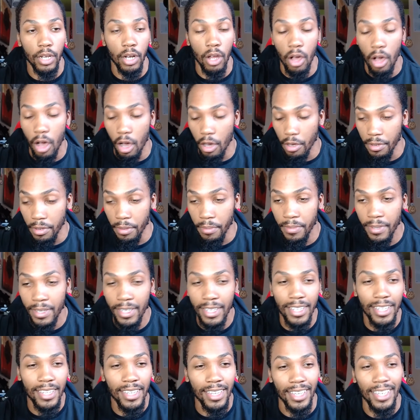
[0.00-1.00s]
and hog them,
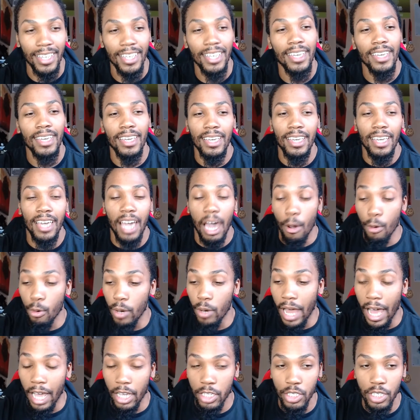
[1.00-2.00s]
I
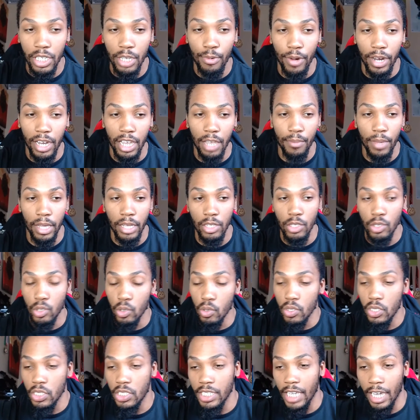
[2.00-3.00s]
would actually recommend you
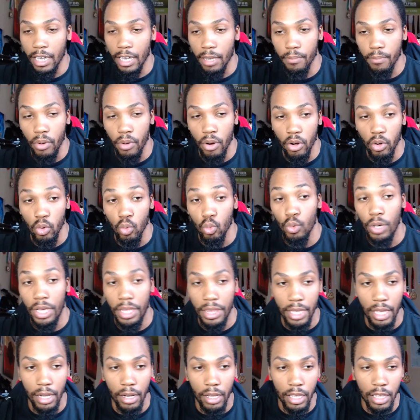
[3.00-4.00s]
do the second part
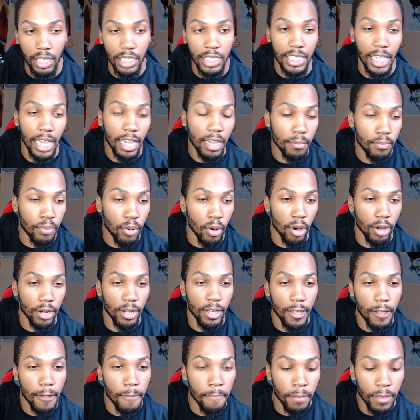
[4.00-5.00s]
with it. And the second part,
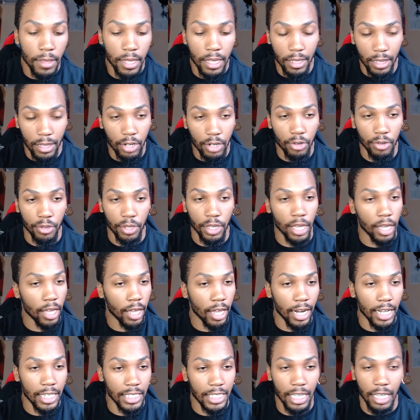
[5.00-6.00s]
literally,
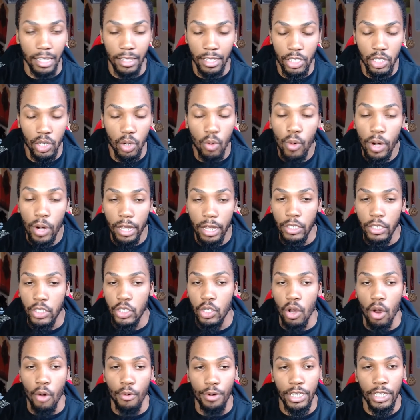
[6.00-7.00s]
and I said these are workouts
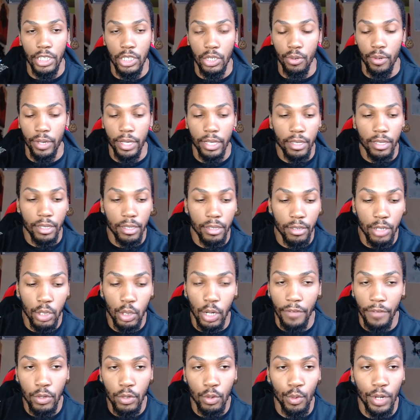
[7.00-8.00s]
you're already doing. You
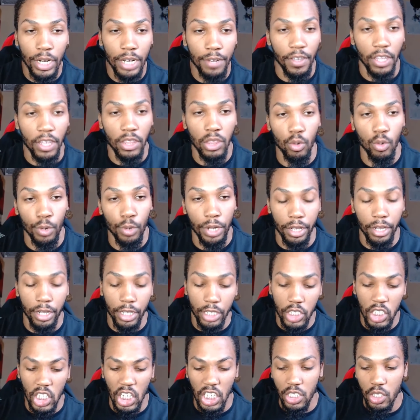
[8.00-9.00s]
don't have to reinvent the wheel.
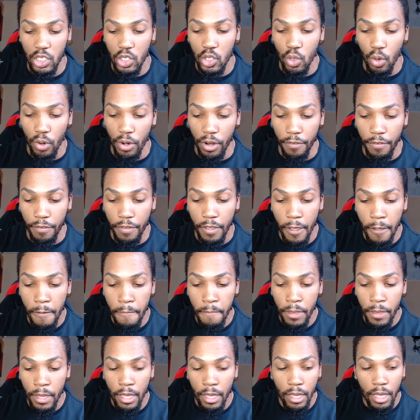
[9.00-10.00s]
It's just sort of
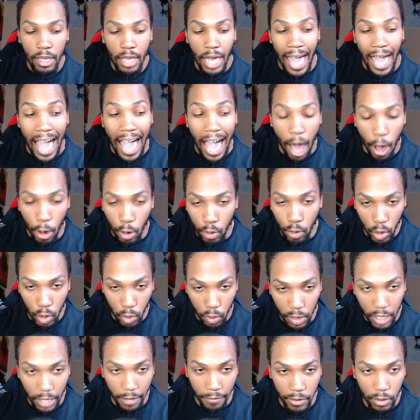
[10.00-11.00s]
how
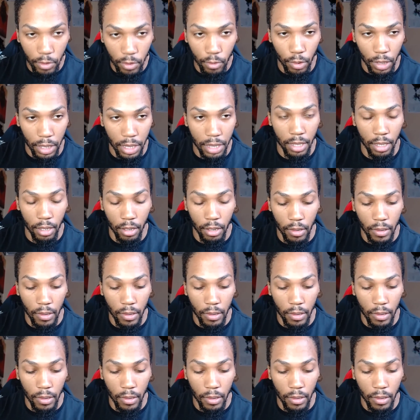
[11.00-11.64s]
you lift with,